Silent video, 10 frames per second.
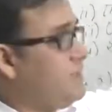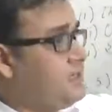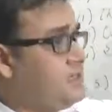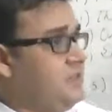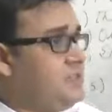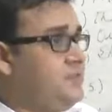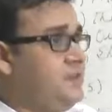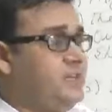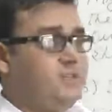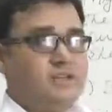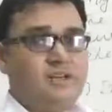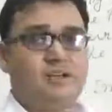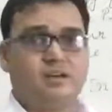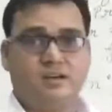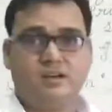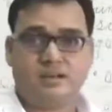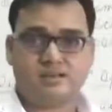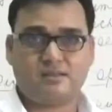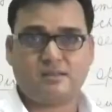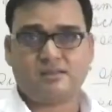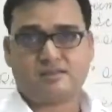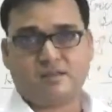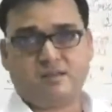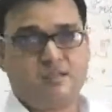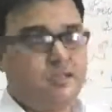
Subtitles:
tense, just we did in our last class the